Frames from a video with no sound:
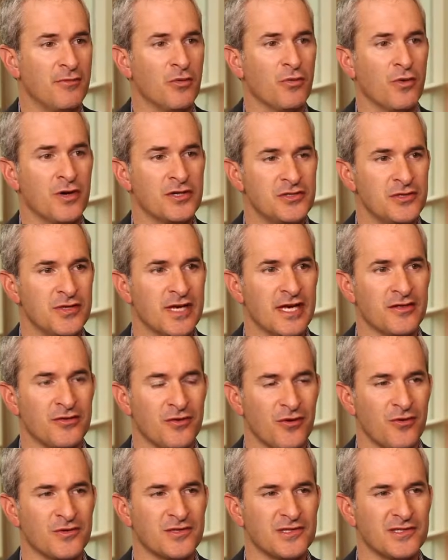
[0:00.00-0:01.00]
once you get
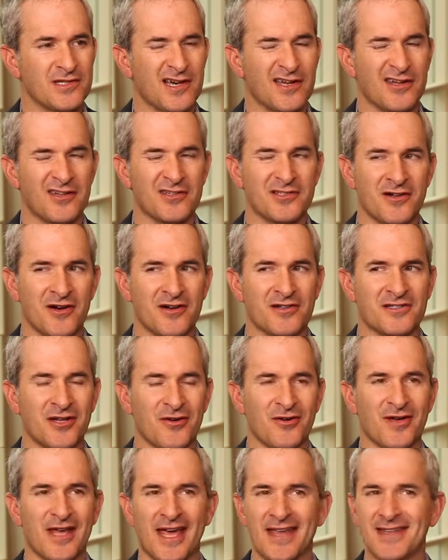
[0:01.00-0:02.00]
those done, you start saying,
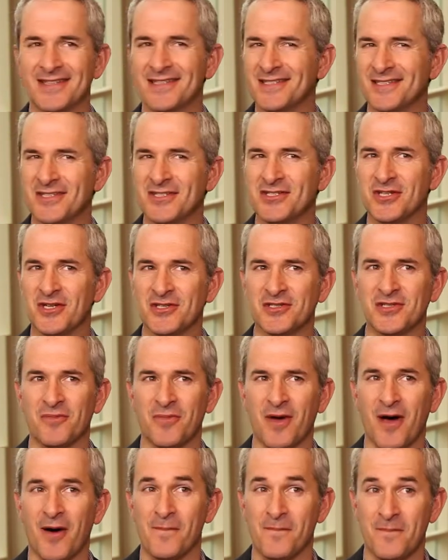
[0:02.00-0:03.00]
okay, this isn't just
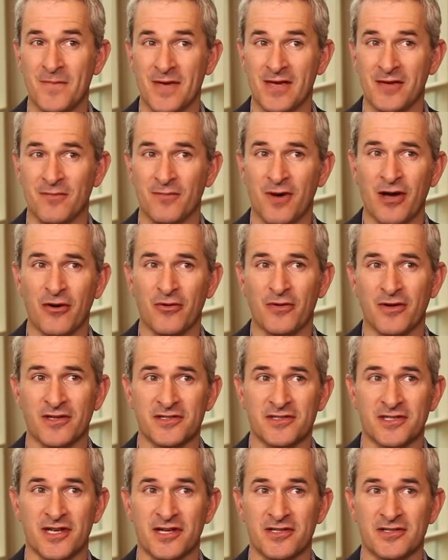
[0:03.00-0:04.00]
about me and my
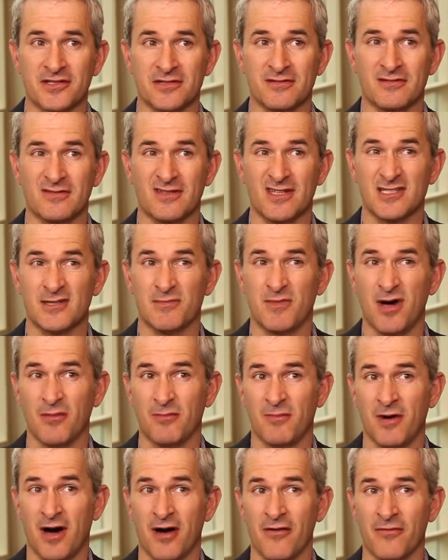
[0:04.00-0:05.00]
organization, it's about
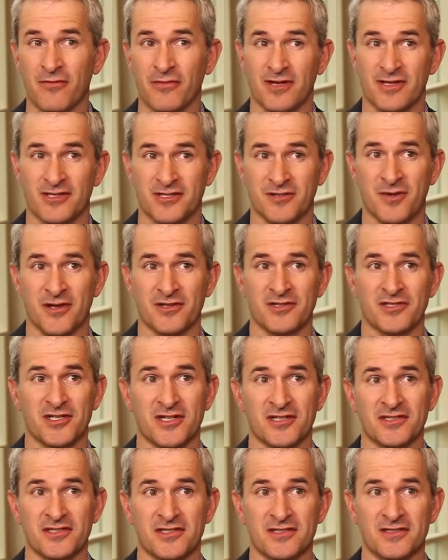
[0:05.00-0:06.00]
poverty, it's about
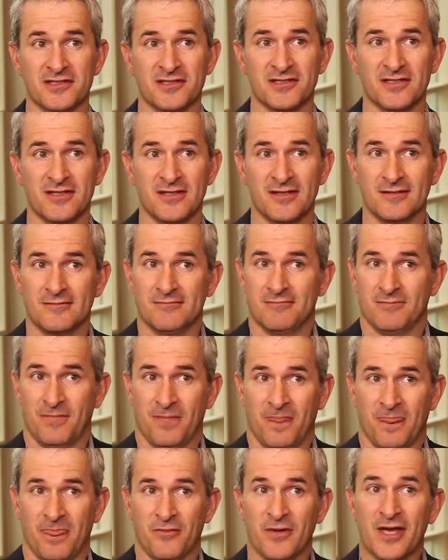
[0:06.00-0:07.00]
justice.
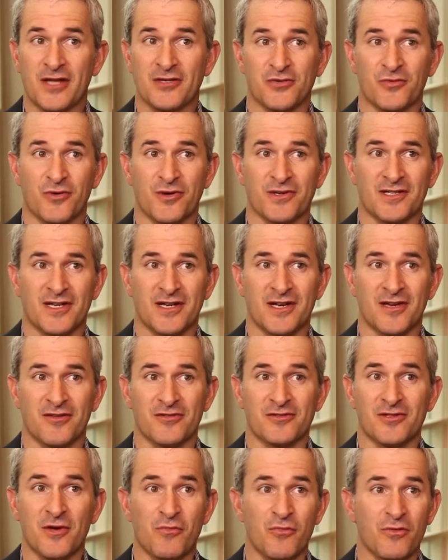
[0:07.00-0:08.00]
We get to work together.
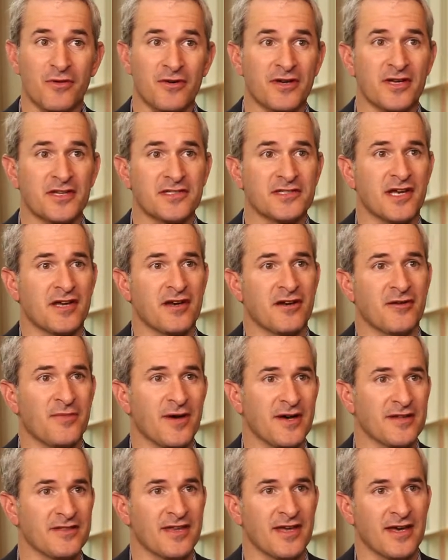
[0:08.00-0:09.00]
So I'm really excited
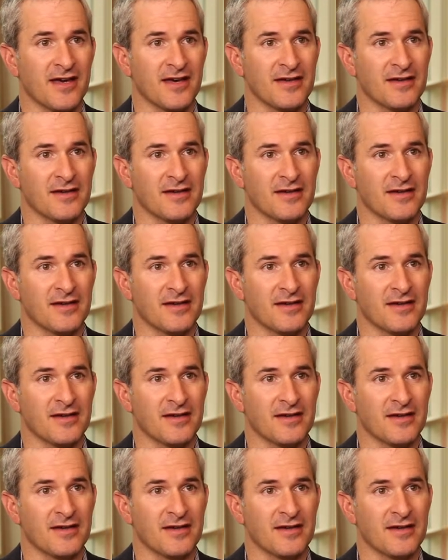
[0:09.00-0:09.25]
about that.